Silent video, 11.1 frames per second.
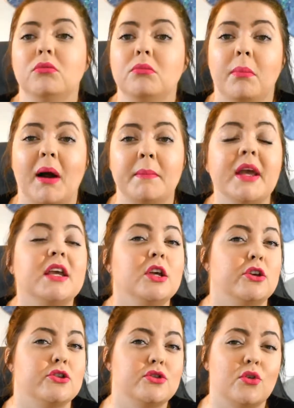by making
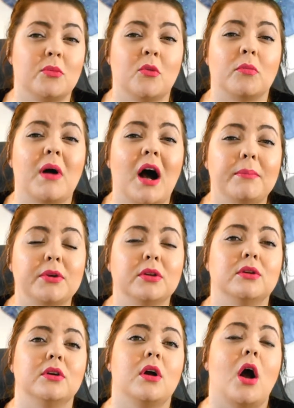your store more
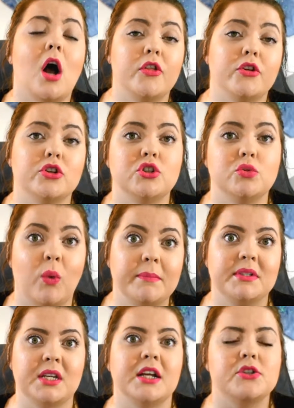popular, other
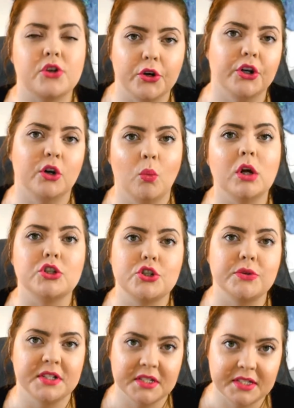websites are going to want you
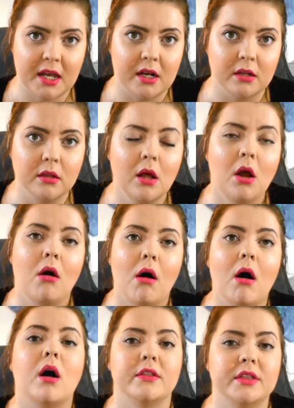to sell
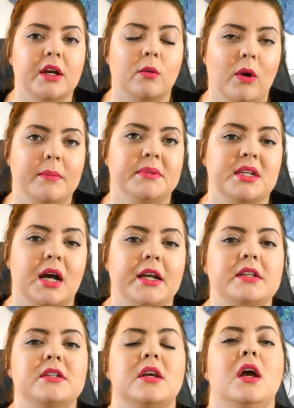on their
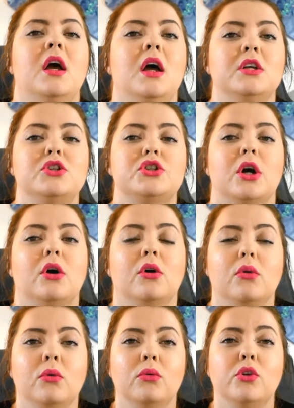website.
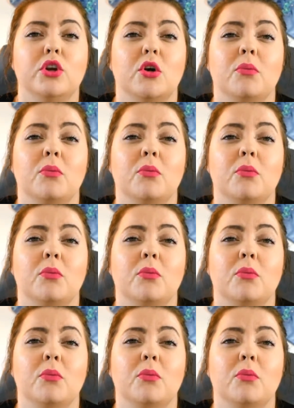So, you